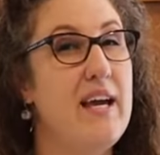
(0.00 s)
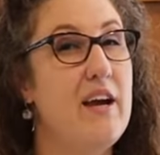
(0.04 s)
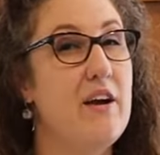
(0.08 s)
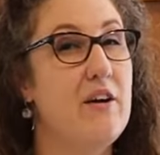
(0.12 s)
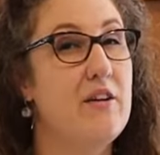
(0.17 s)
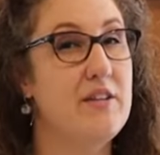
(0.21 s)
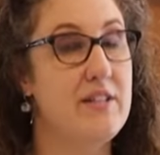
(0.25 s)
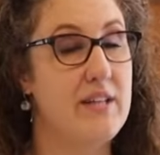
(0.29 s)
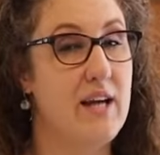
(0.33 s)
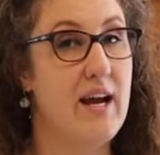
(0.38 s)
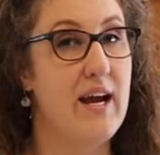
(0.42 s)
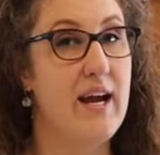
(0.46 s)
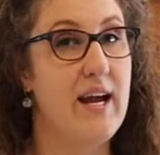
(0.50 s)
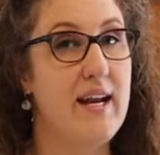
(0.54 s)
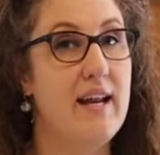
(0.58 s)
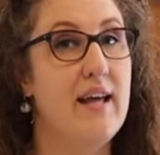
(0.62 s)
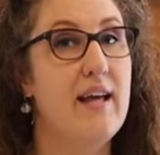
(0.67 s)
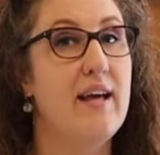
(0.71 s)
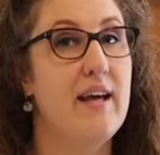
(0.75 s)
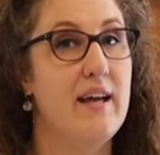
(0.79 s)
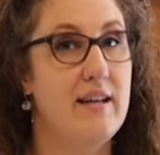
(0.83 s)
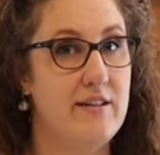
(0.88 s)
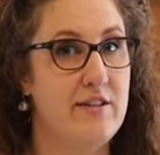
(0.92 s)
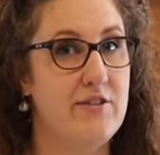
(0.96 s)
airtight
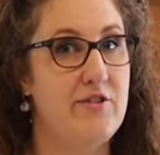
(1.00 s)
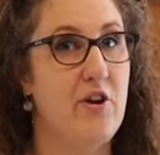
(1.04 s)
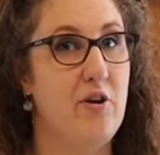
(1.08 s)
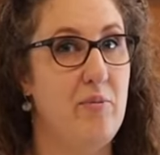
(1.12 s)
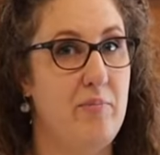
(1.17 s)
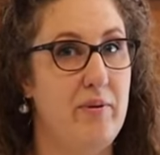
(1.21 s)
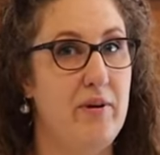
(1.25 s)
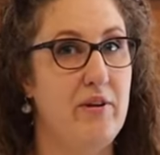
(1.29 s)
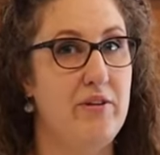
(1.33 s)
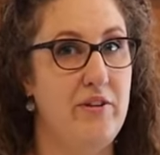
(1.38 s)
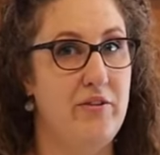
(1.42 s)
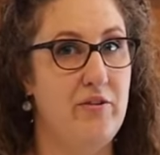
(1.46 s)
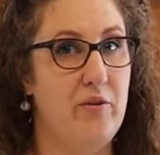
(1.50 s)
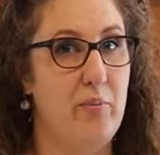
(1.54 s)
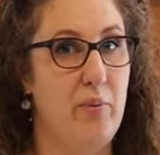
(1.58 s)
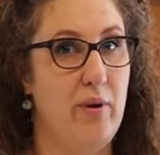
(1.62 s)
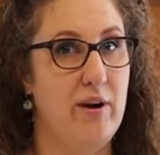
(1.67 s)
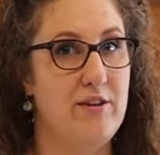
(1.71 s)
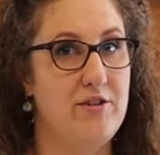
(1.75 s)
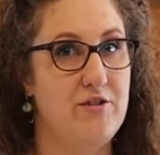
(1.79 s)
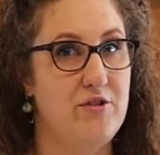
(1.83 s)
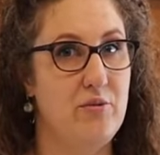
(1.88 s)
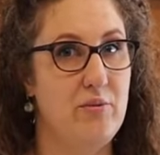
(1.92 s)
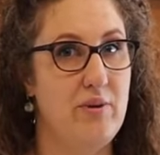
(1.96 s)
and start building the
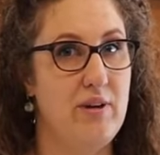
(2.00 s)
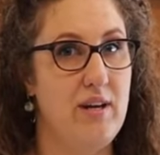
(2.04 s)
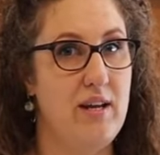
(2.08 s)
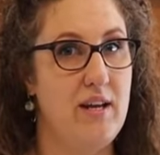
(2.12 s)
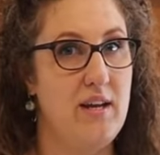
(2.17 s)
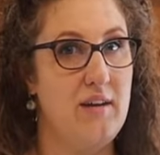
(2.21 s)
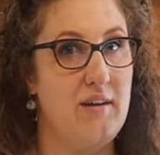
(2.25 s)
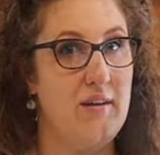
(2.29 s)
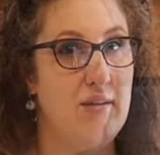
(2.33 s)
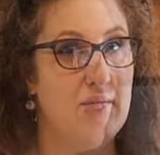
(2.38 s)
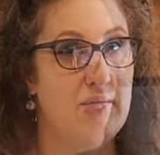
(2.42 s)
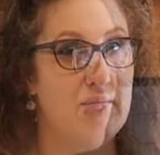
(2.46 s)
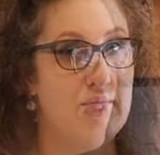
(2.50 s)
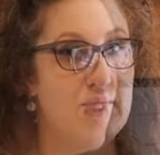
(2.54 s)
pressure we need.